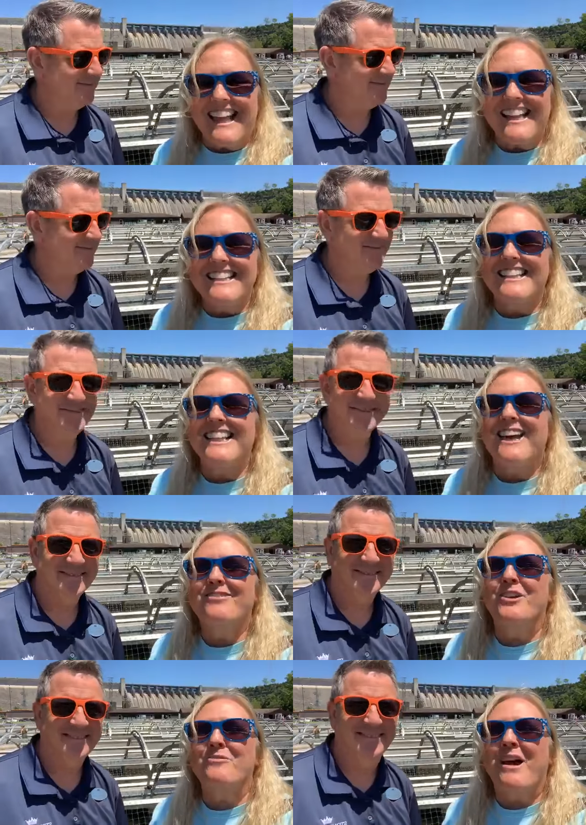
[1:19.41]
Speaker 1: they
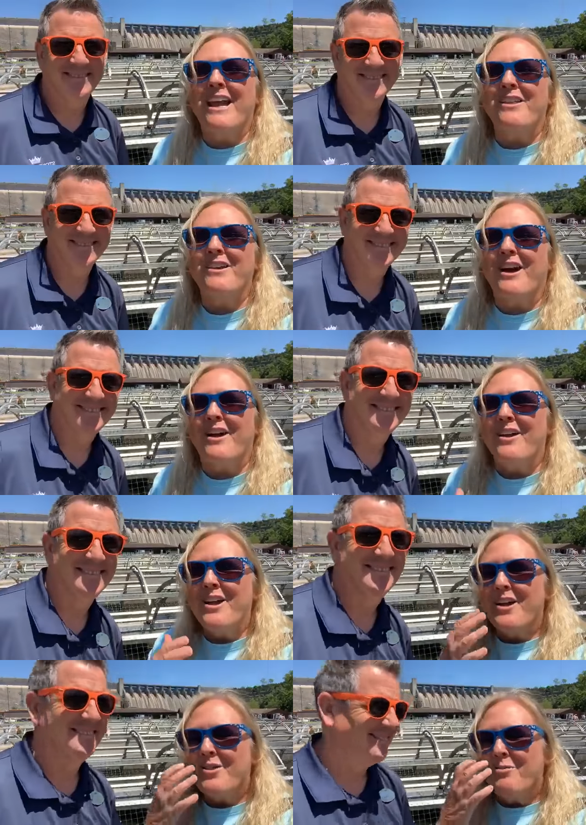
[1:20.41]
left away uh,
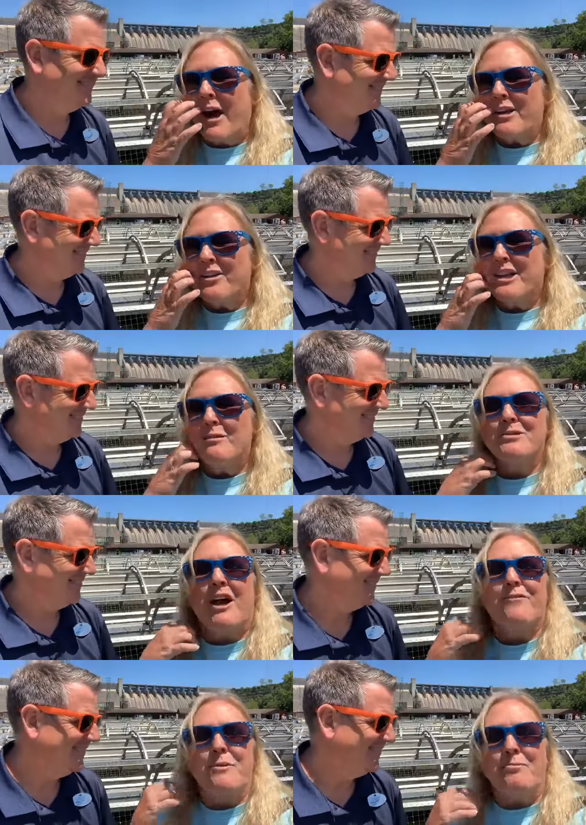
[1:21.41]
the water that comes
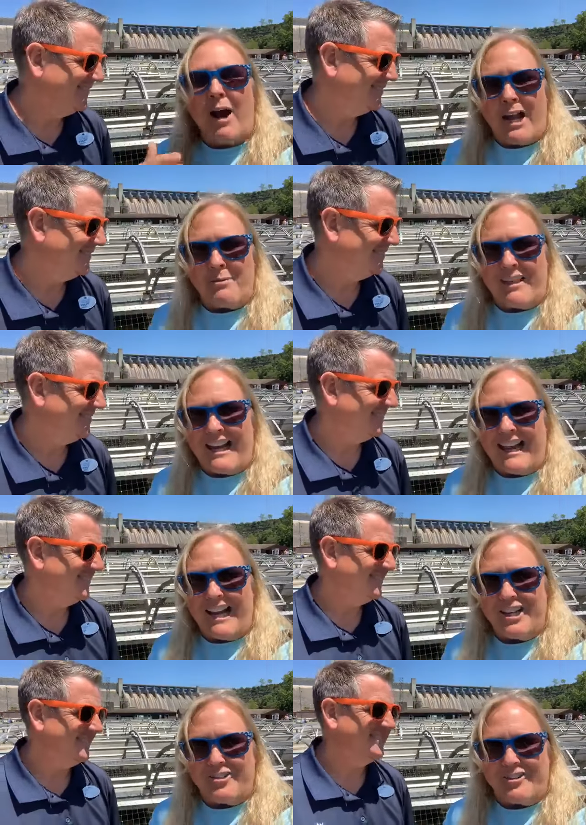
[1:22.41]
off the bottom of that
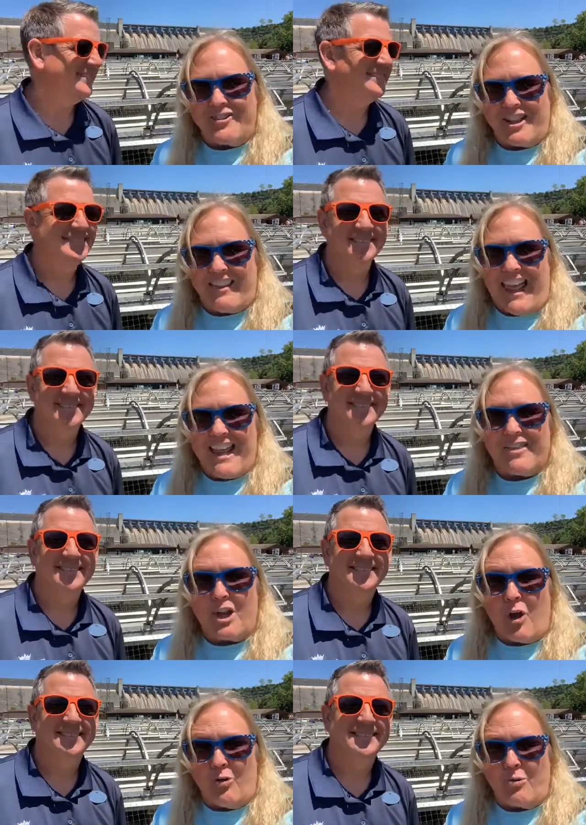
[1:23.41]
900 foot lake,
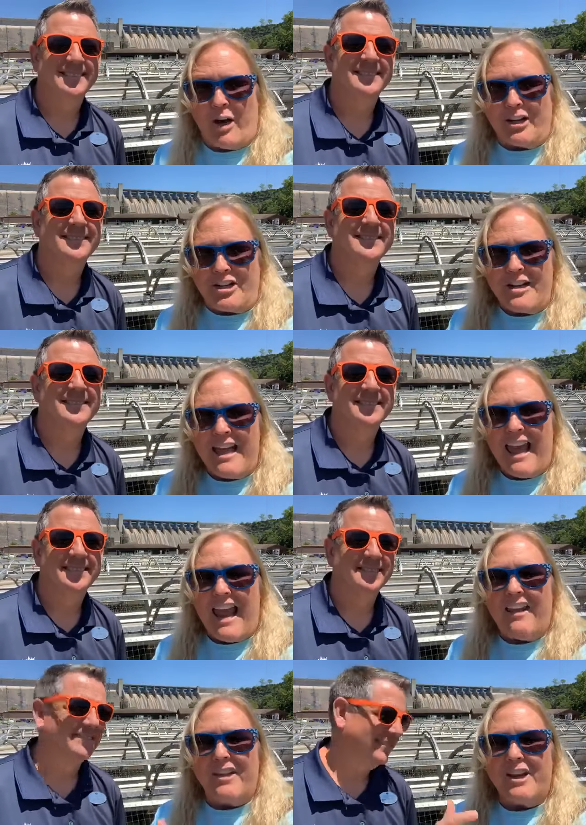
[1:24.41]
the cold water,
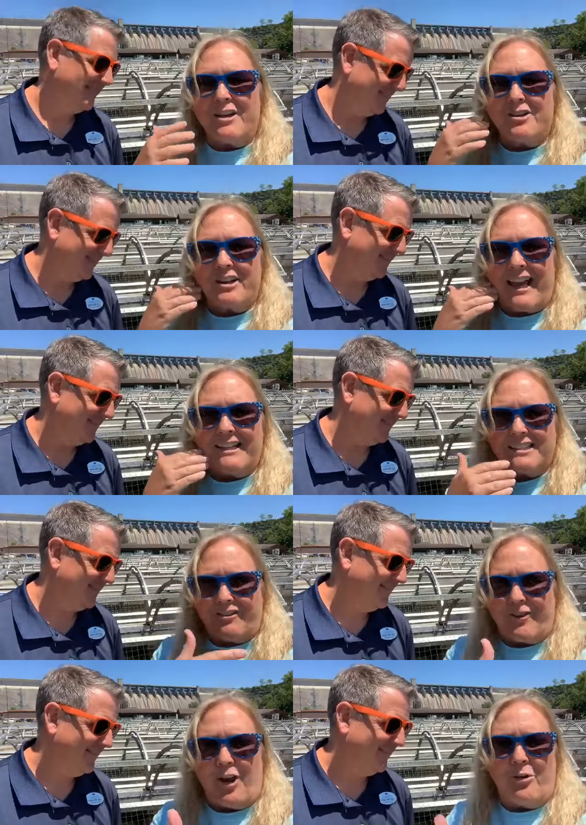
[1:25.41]
and then it creates
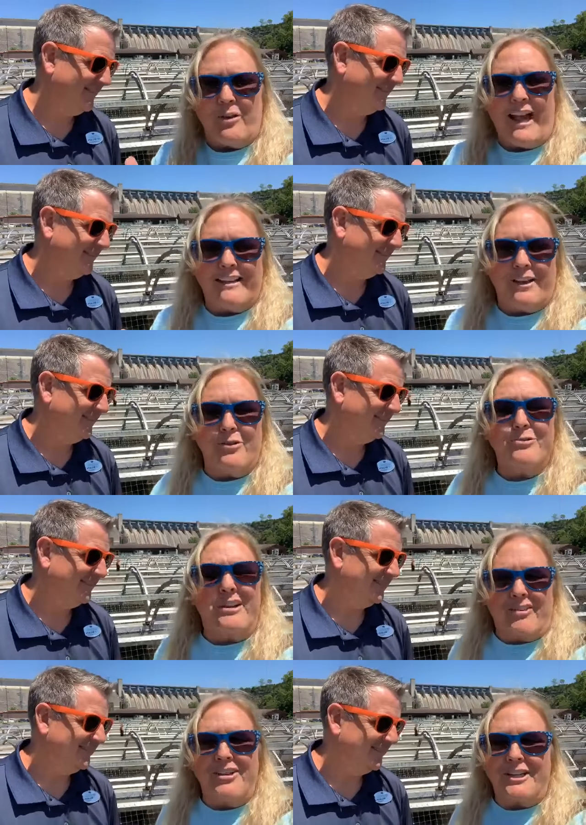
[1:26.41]
the flow like the old
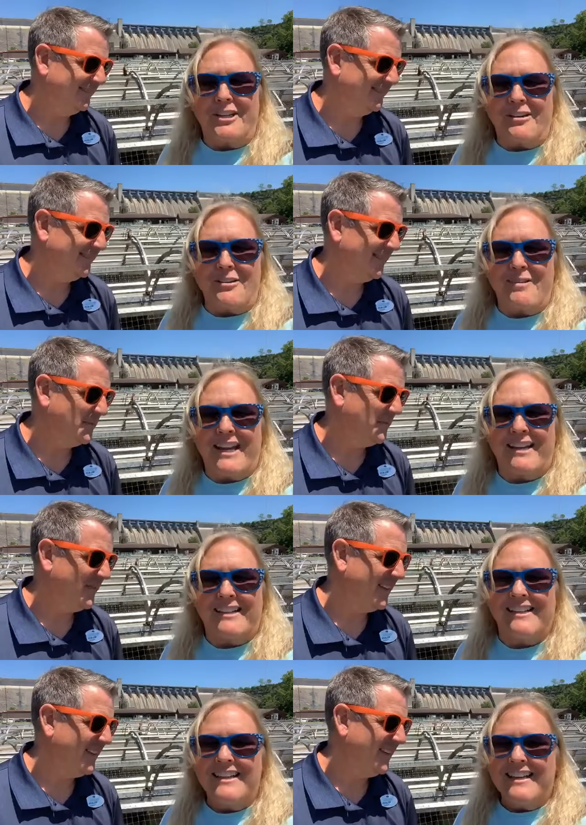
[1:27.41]
river. You know what I mean?
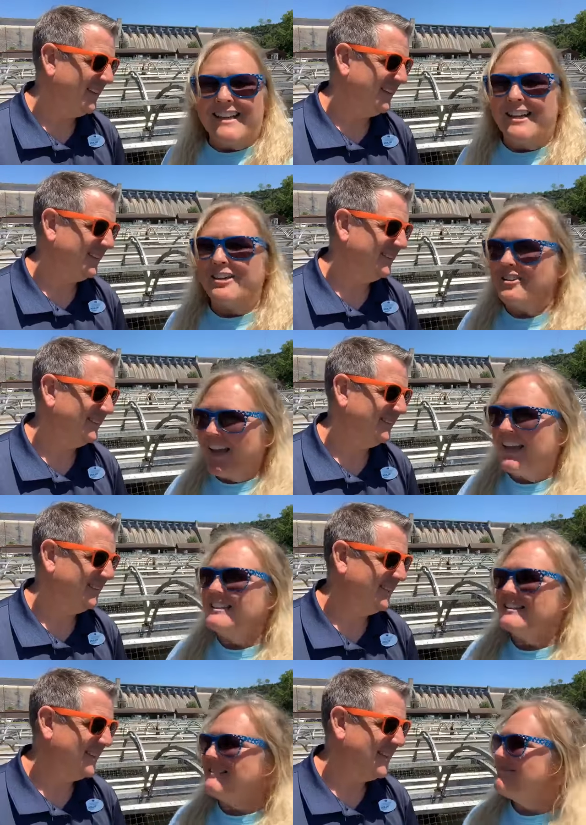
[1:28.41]
And and it
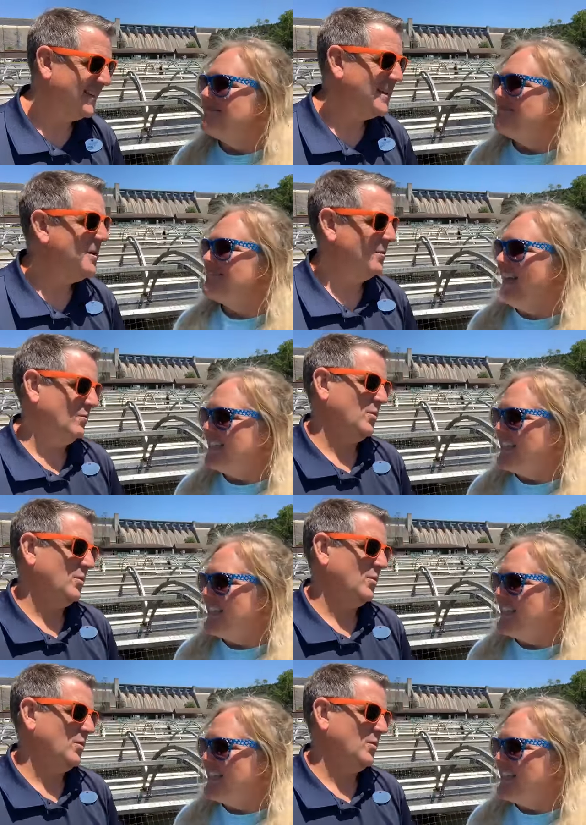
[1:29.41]
creates like